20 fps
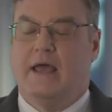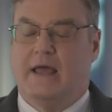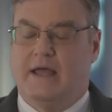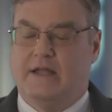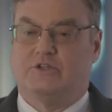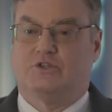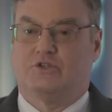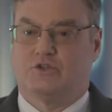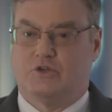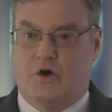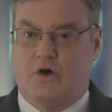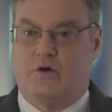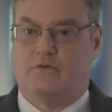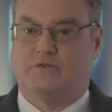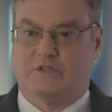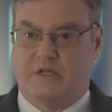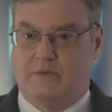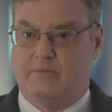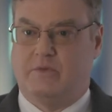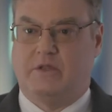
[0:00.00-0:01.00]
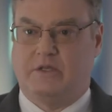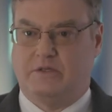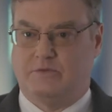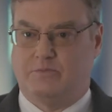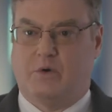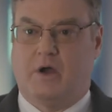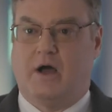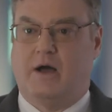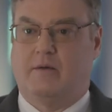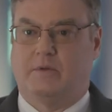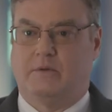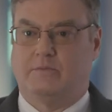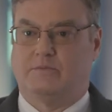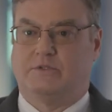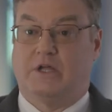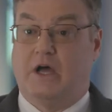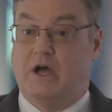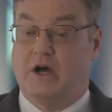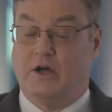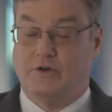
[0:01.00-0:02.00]
and solve some of these problems
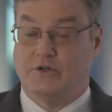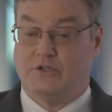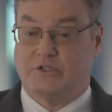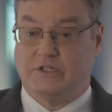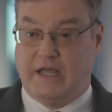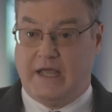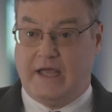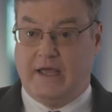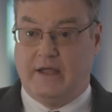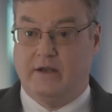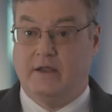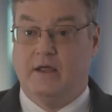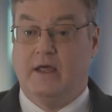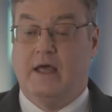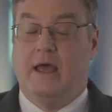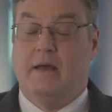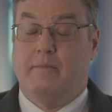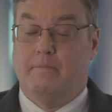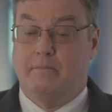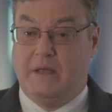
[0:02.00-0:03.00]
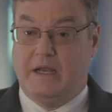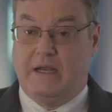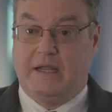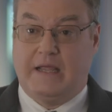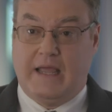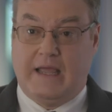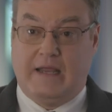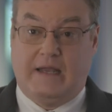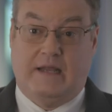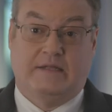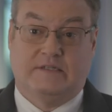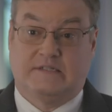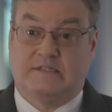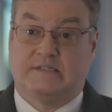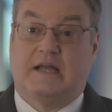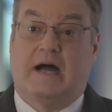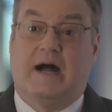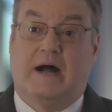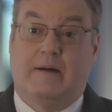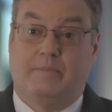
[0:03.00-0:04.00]
to understand, mitigate, and
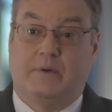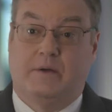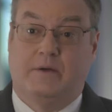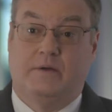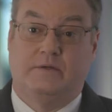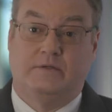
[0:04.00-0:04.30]
stop